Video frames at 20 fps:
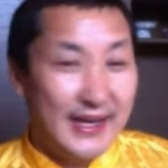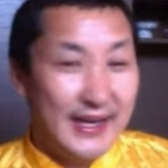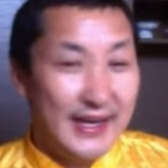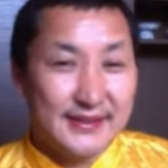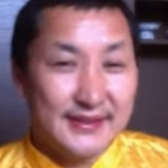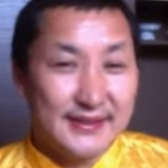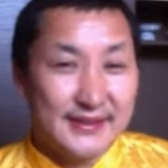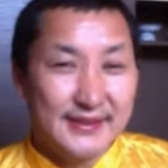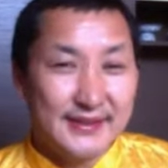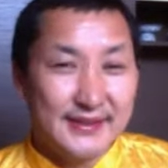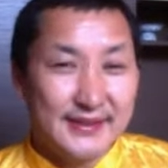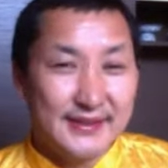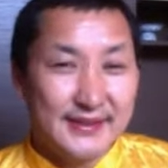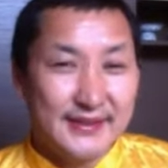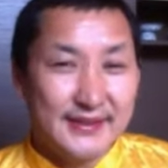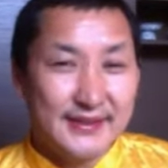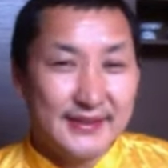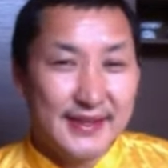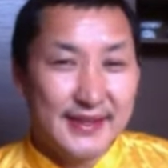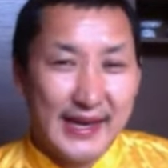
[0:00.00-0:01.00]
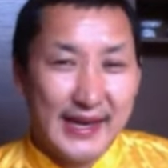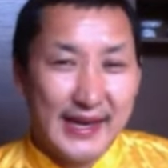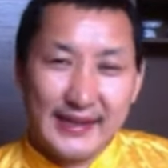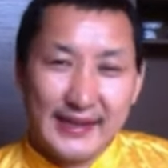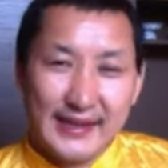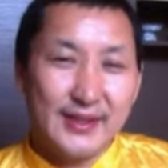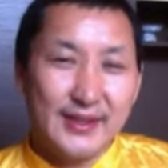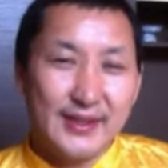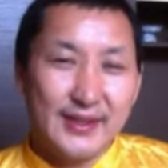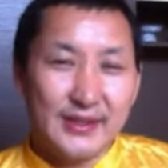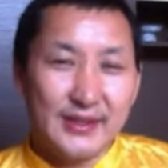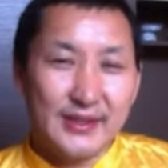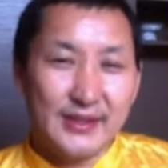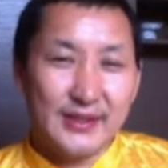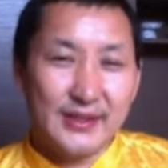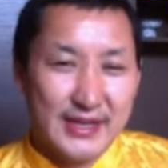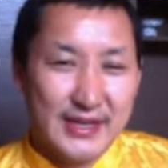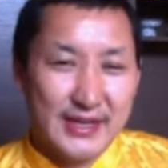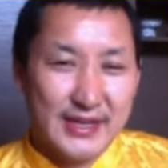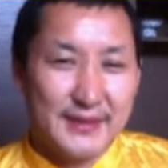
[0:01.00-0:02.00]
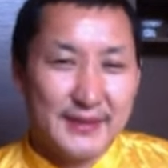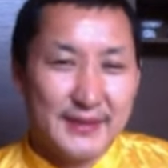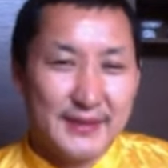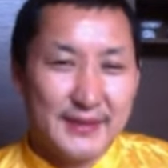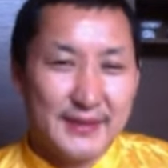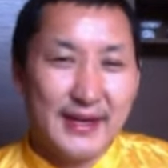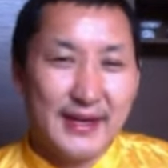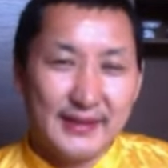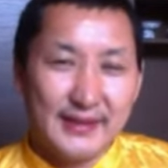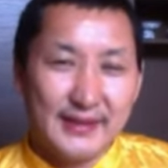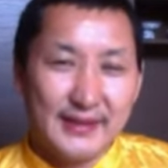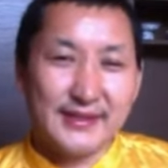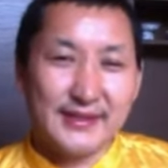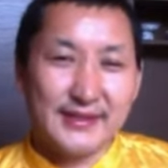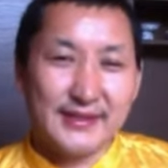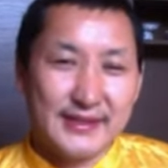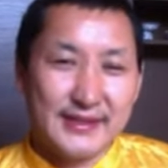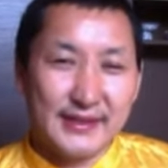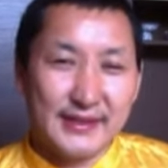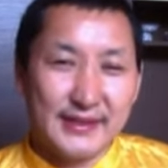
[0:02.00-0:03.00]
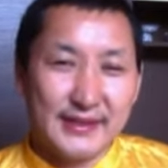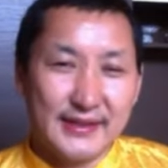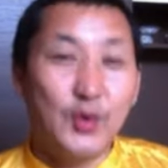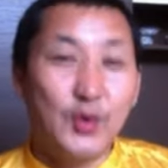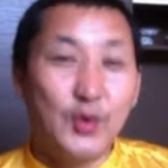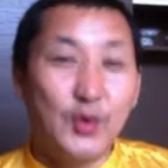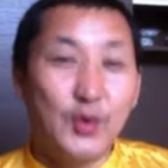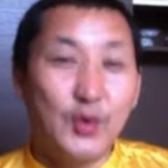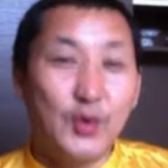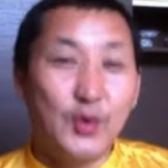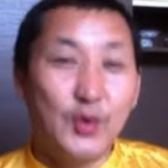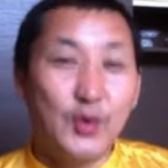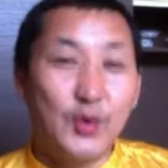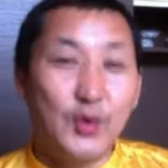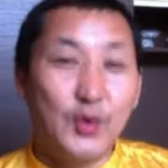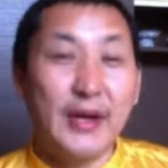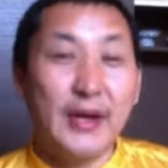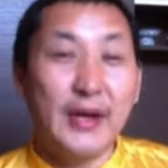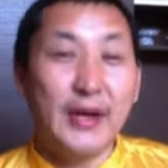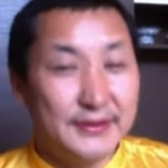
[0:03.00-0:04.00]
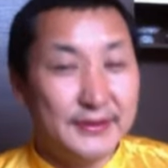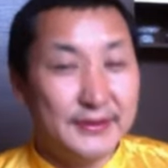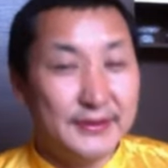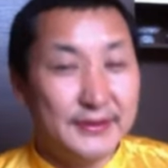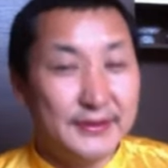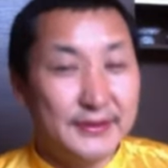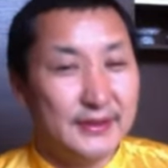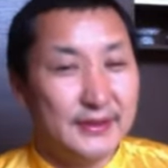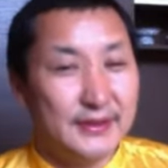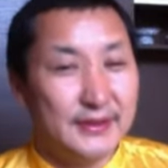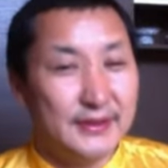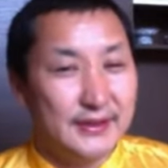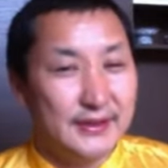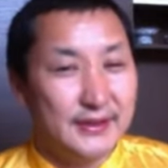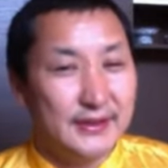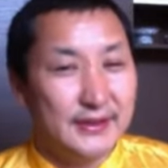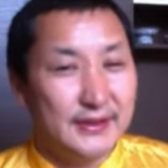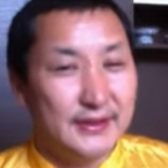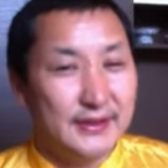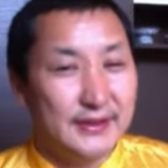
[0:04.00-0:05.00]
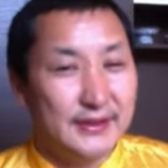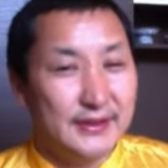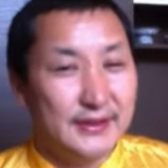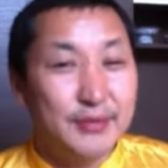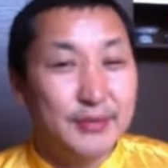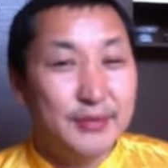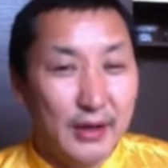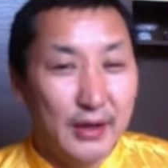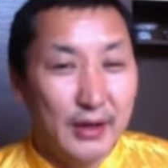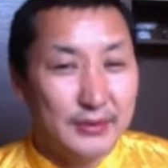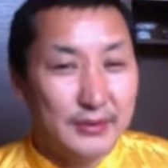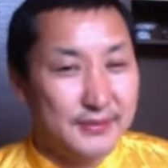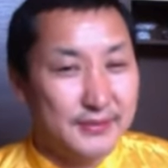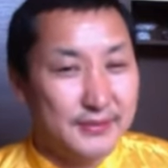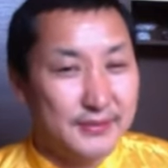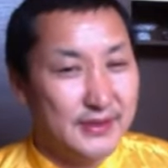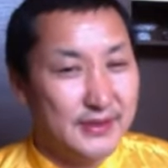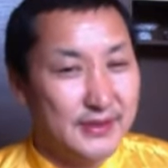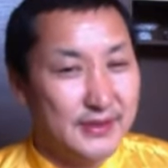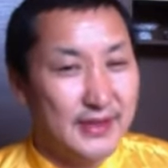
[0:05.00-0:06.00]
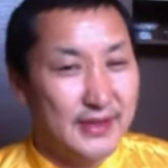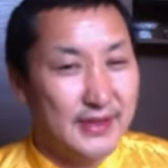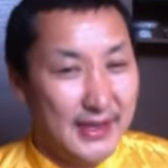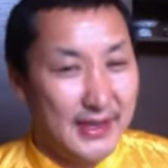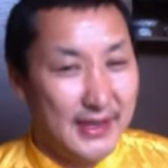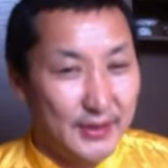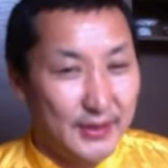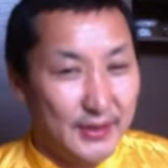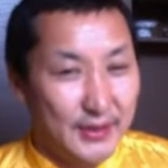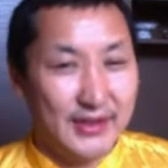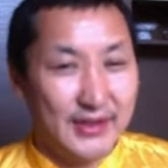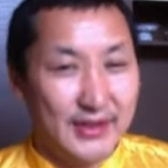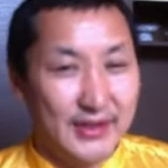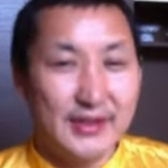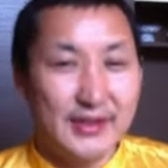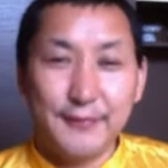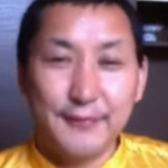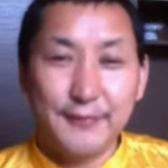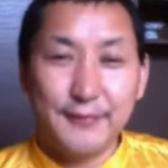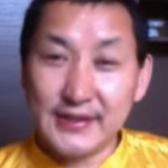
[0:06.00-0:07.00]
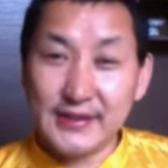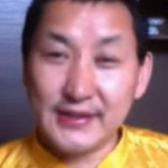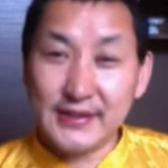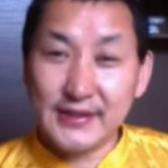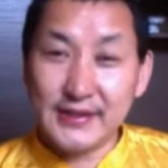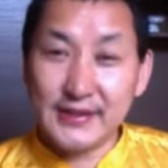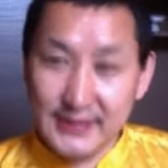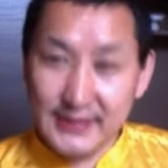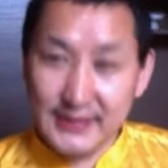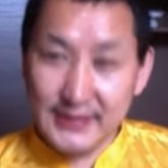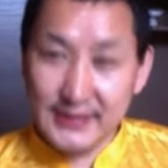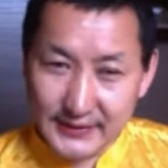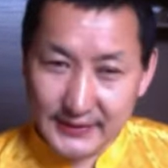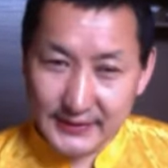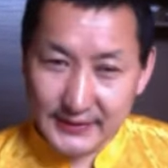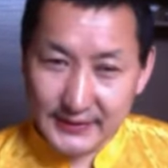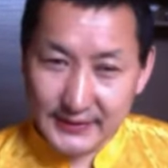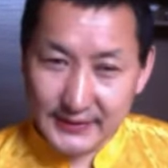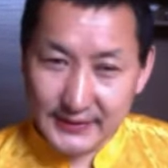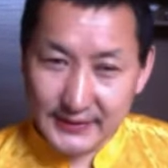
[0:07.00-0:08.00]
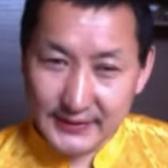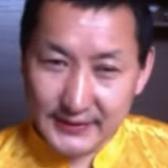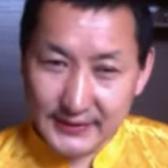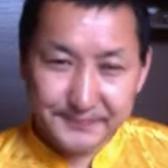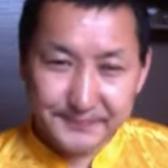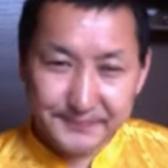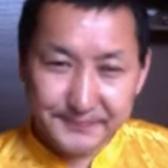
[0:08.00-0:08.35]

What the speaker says: and I can all the time understand whoever problems about the physical diabetic.